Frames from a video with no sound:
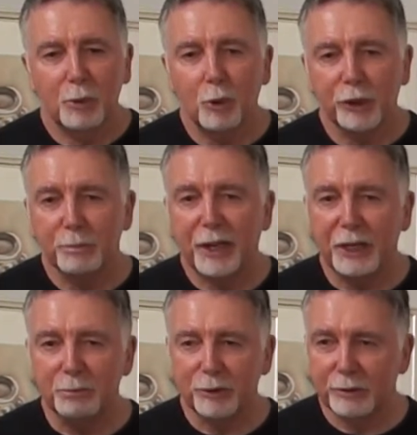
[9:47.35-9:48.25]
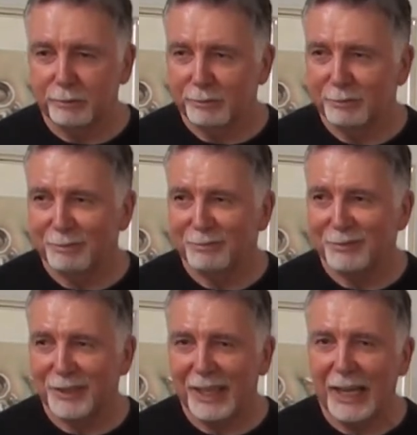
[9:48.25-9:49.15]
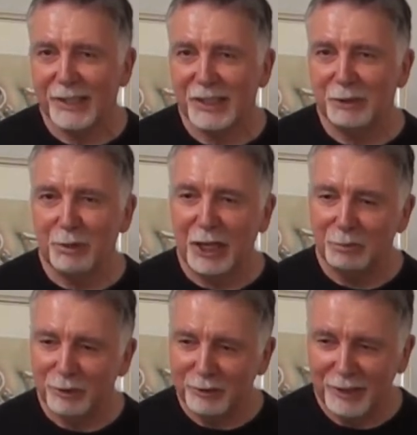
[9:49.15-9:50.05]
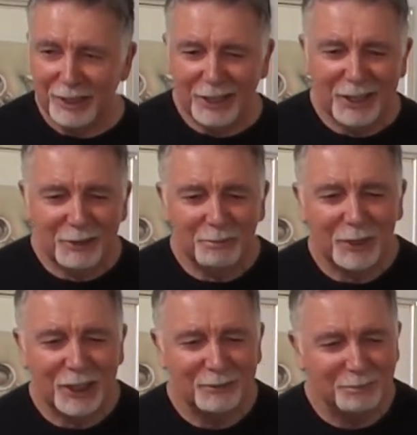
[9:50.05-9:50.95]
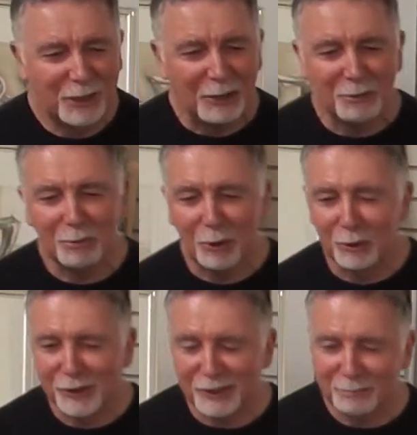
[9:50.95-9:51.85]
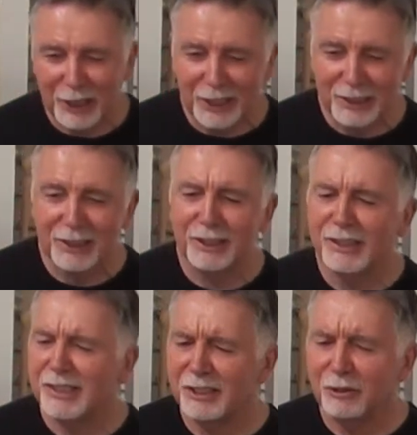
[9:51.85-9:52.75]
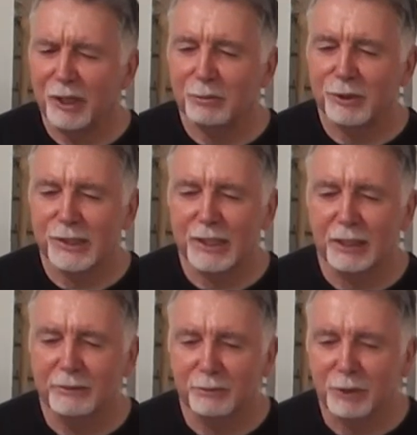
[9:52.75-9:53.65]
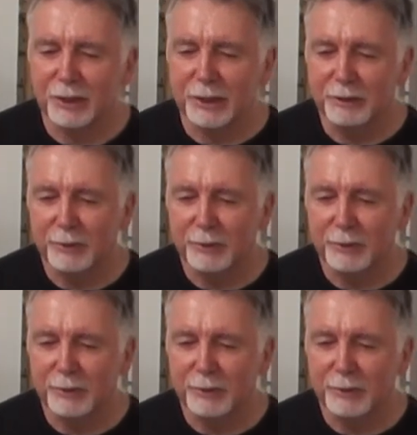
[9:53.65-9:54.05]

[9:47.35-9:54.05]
board paper, casting paper, made paper molds of paintings, incredible stuff, really.